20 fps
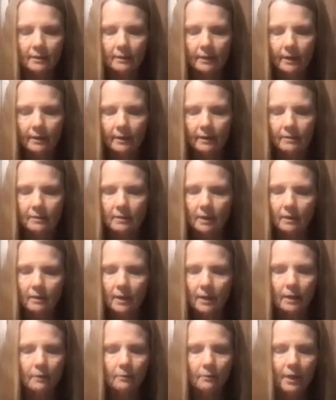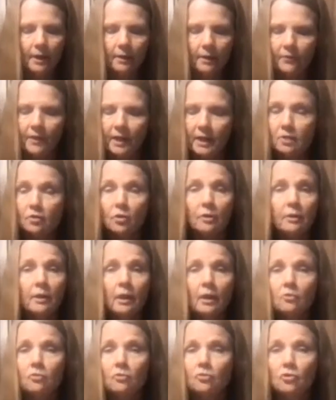Like I said, they turned
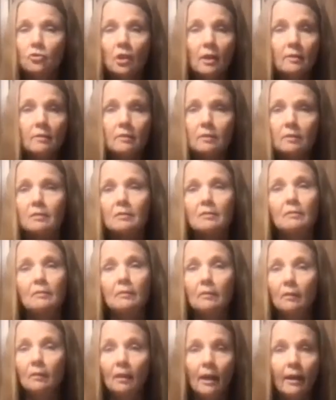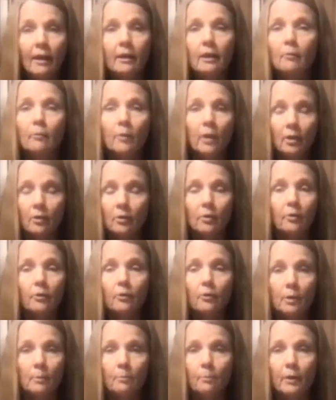out just like a regular
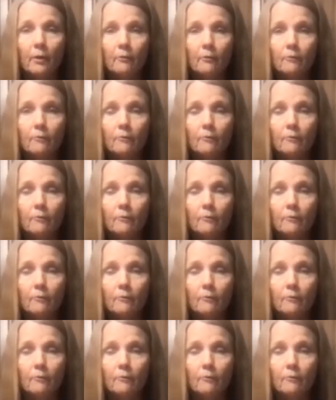cream puff.